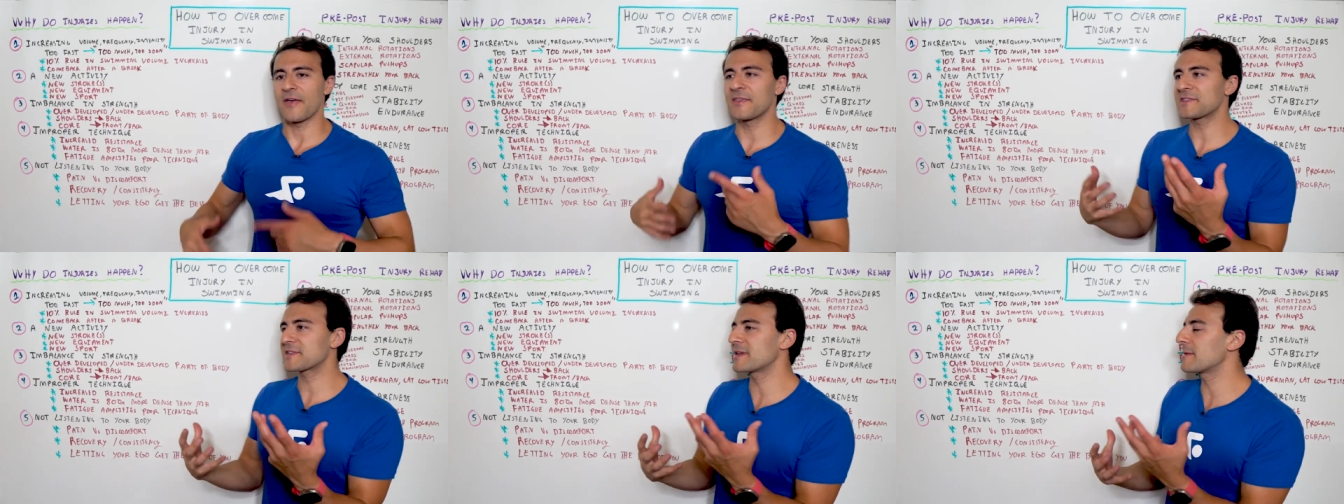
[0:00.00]
And
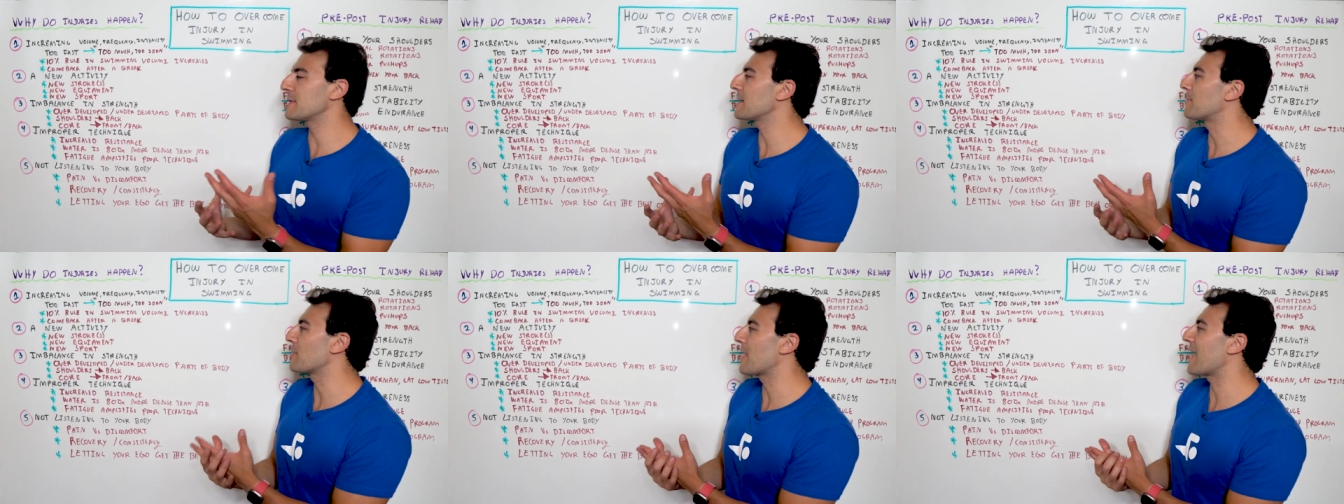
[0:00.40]
this can
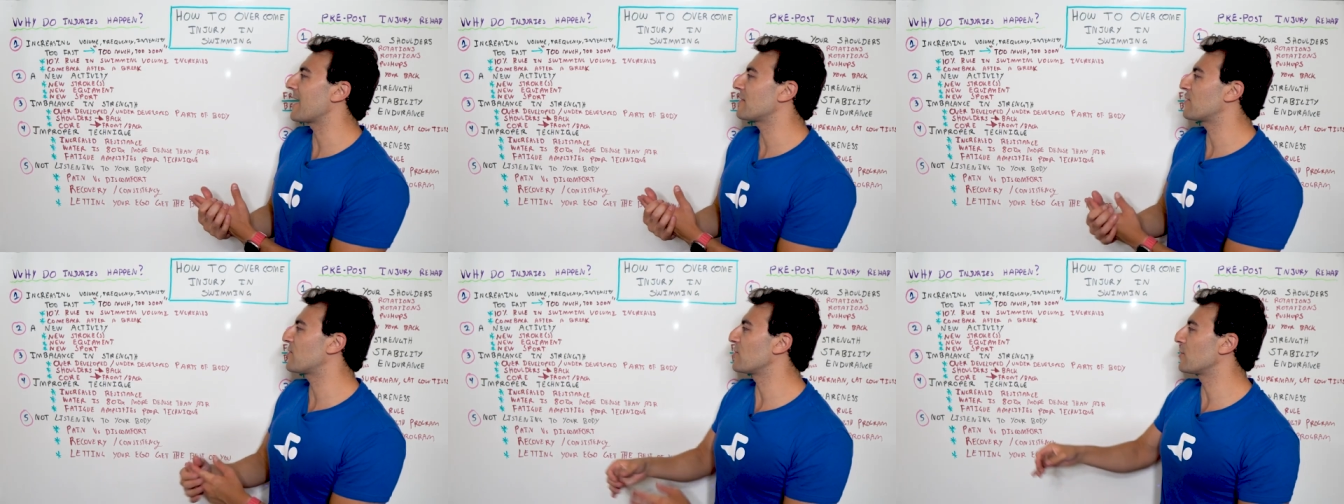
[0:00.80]
be
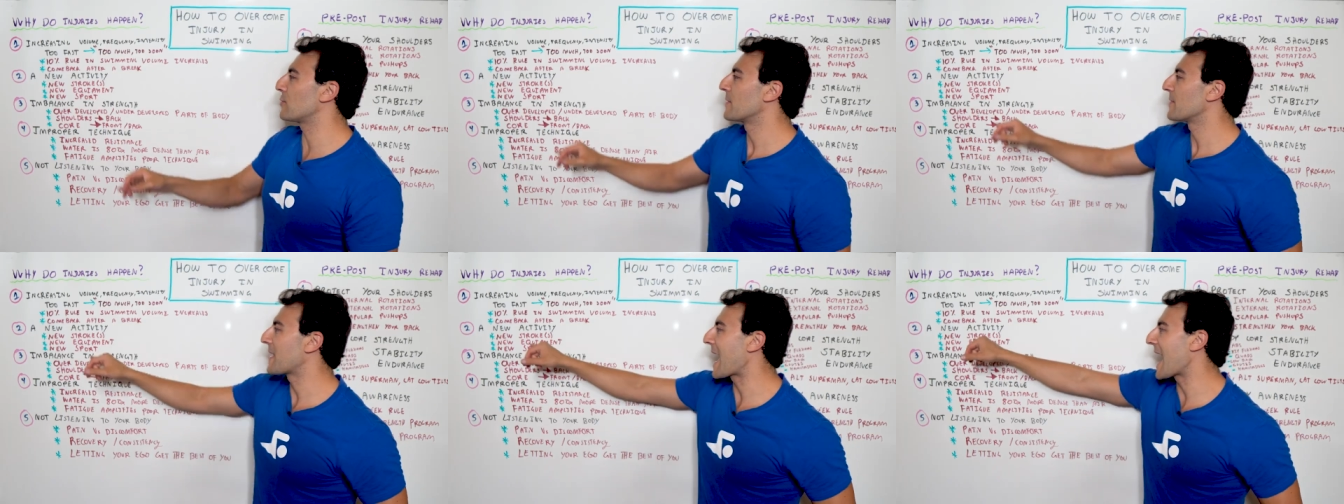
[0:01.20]
applied
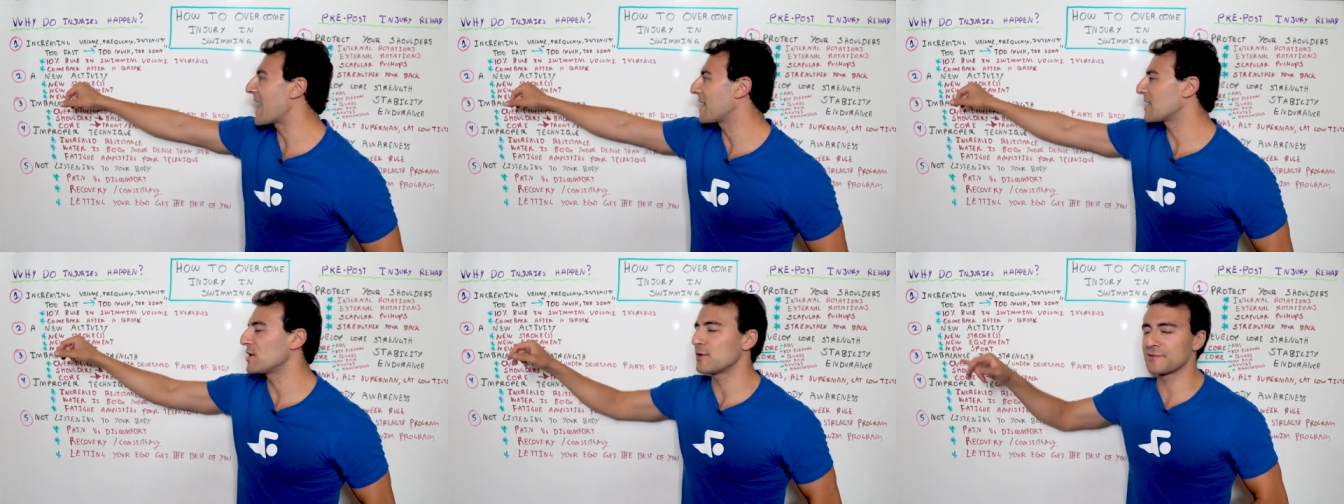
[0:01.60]
to
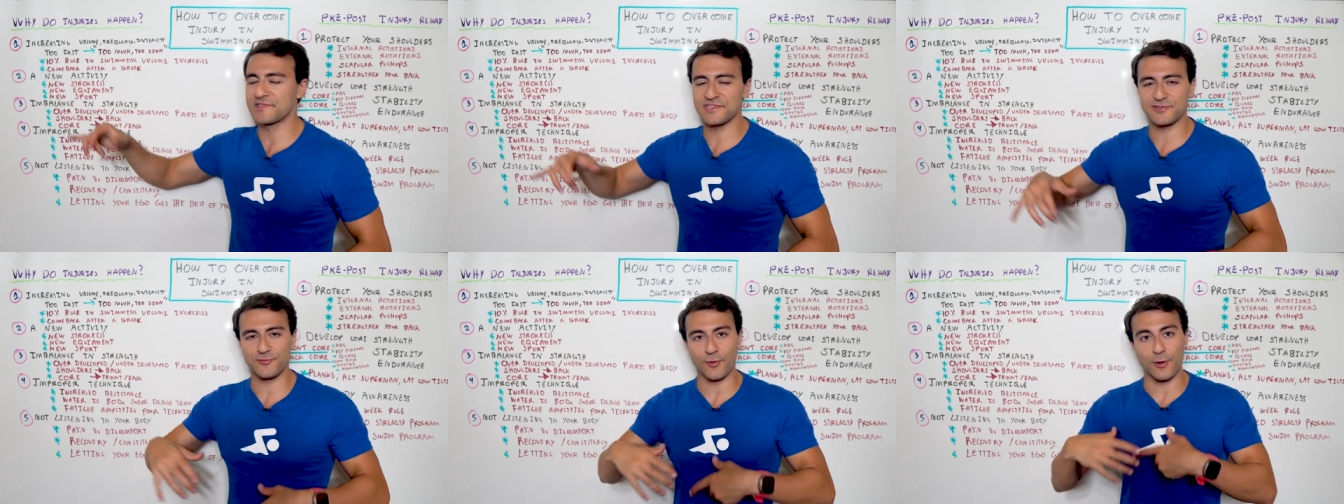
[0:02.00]
adding new
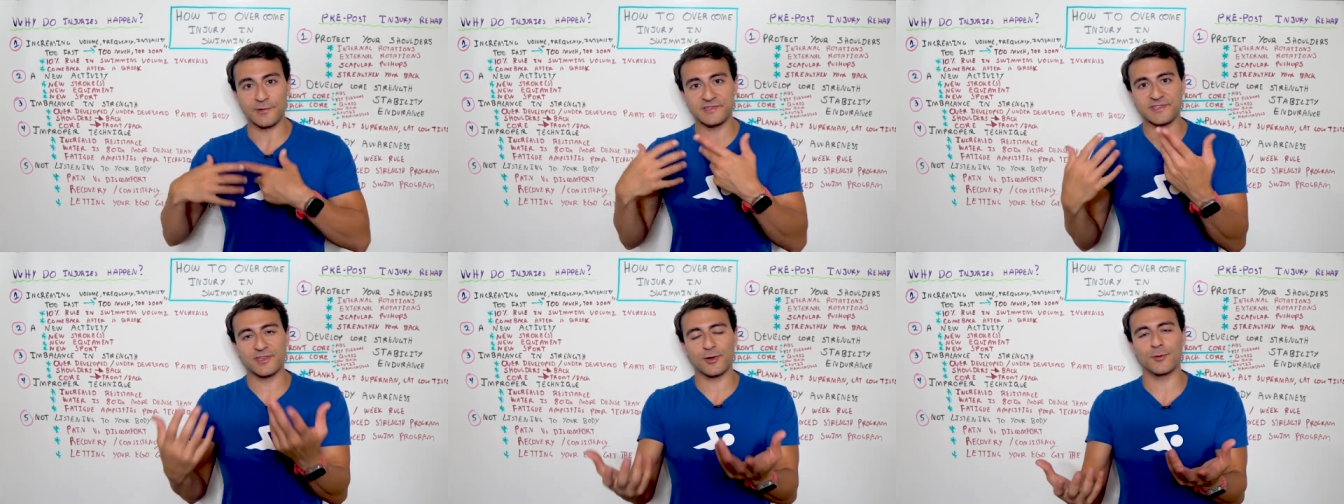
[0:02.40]

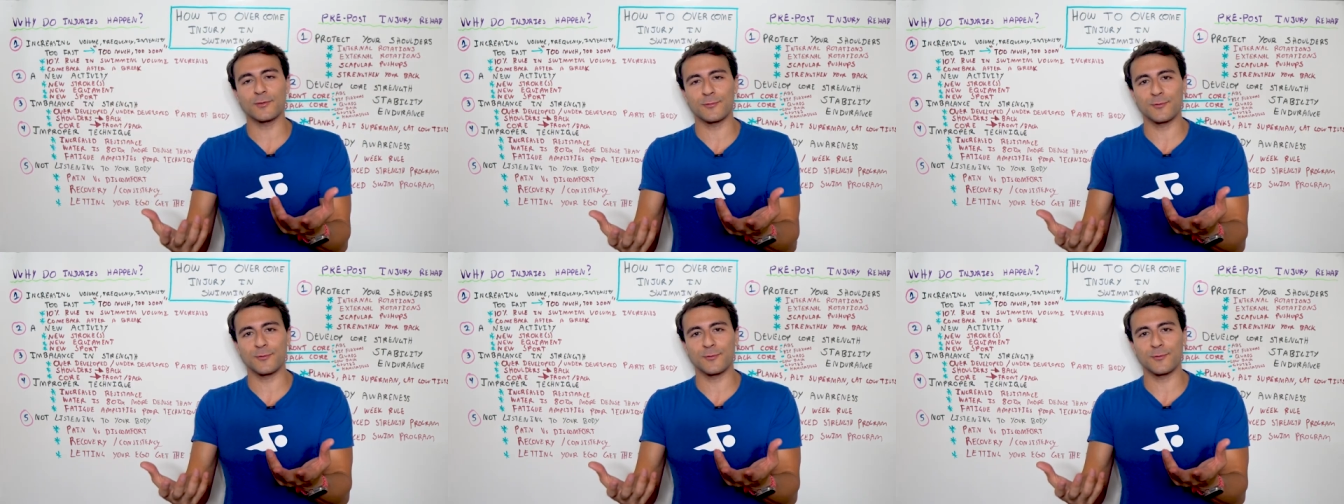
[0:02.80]
strokes to your